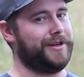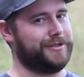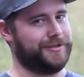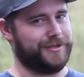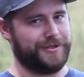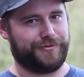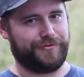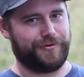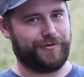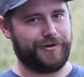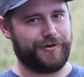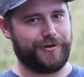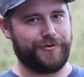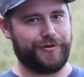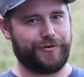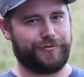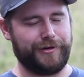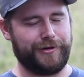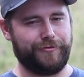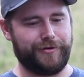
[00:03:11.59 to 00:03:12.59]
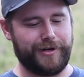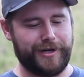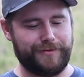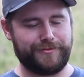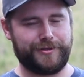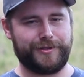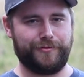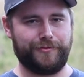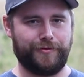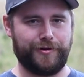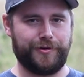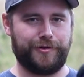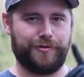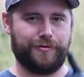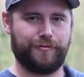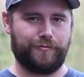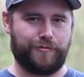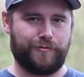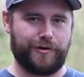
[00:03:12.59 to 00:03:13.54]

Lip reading: since we're only doing 3 ribs, we're gonna do